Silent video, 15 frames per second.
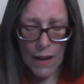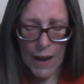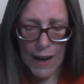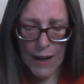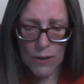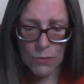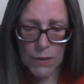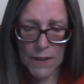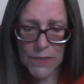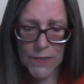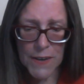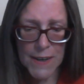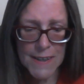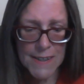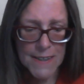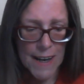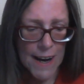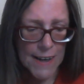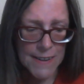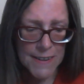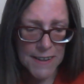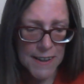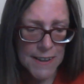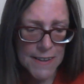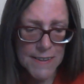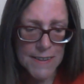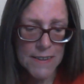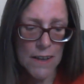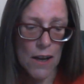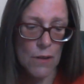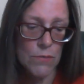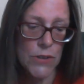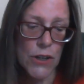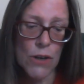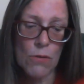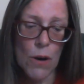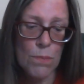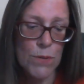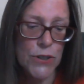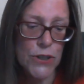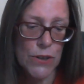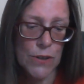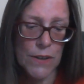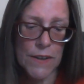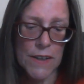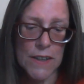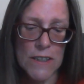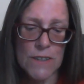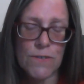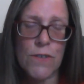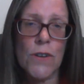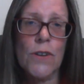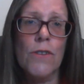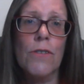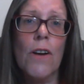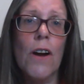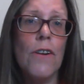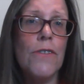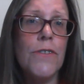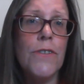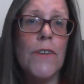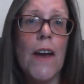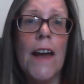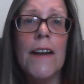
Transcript: And with these endings come new opportunities for growth